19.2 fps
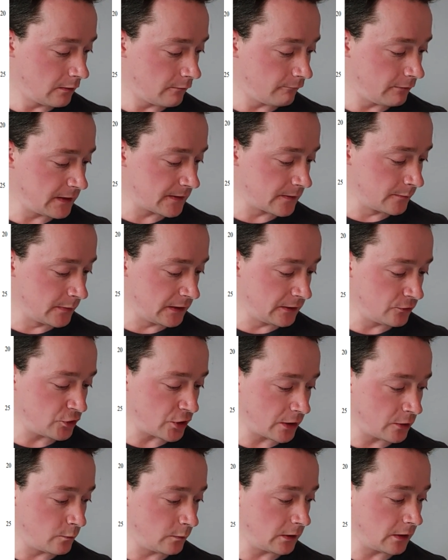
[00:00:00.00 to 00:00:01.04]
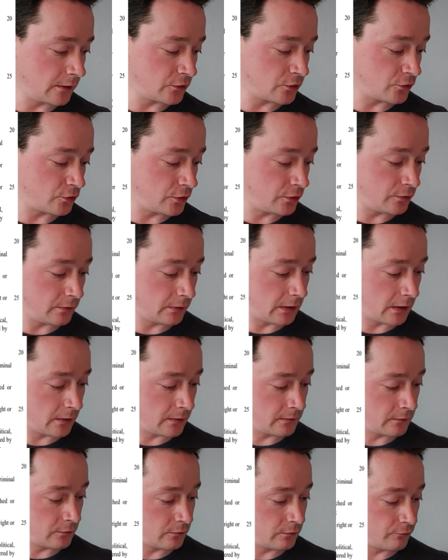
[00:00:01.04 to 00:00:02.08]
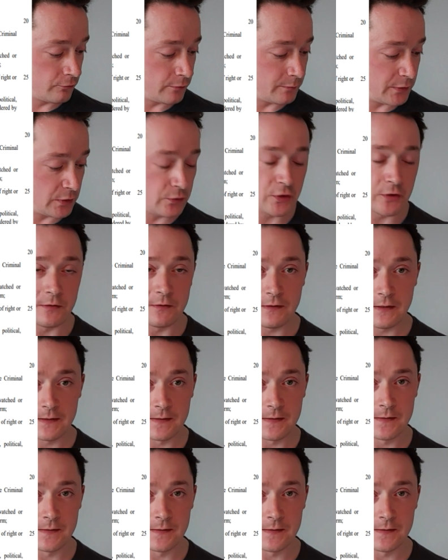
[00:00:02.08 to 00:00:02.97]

Reasonable and genuine contribution. This